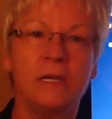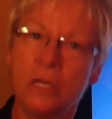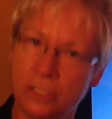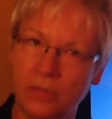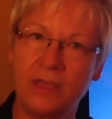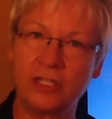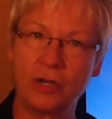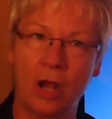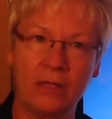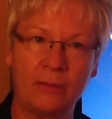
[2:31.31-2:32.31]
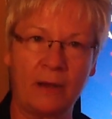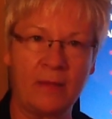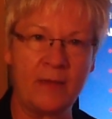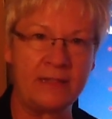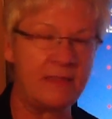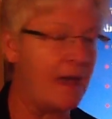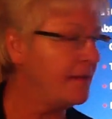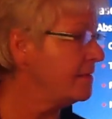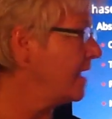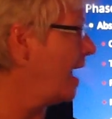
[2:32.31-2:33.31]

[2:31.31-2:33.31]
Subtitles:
So they strongly recommended that in the